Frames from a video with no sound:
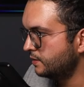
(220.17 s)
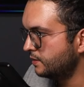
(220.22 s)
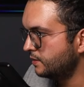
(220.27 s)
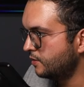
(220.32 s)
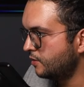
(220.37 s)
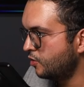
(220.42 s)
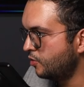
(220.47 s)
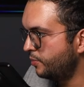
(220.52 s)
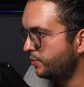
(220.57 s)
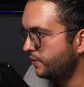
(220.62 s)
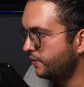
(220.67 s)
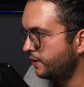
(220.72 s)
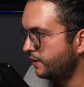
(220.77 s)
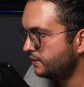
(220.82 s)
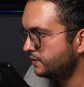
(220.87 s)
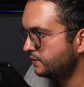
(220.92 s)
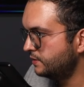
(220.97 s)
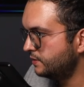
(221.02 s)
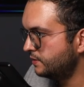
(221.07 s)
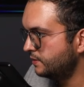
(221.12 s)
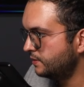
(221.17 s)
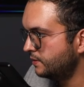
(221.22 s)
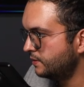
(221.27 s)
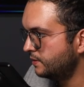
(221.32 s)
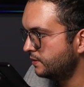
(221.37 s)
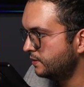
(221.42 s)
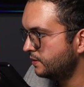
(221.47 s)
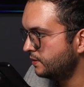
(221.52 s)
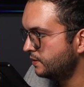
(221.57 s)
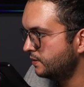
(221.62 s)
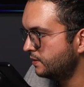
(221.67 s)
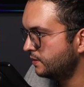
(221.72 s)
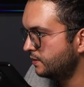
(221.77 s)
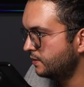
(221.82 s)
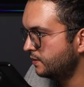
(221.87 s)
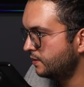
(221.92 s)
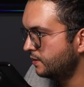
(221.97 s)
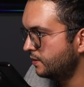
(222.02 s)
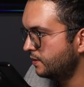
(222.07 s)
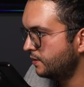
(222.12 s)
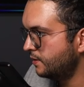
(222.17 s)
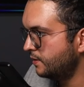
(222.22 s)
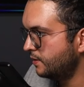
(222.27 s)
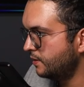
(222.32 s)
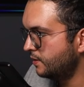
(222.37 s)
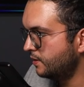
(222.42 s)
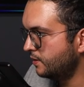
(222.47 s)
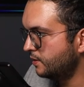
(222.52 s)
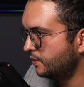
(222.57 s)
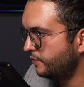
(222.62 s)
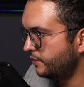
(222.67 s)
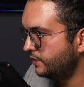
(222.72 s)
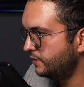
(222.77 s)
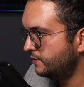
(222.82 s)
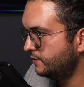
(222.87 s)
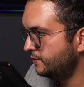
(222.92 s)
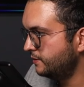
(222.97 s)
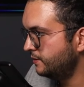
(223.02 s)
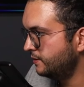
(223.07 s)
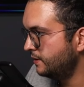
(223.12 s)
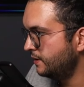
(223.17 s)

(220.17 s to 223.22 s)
open this, all of it.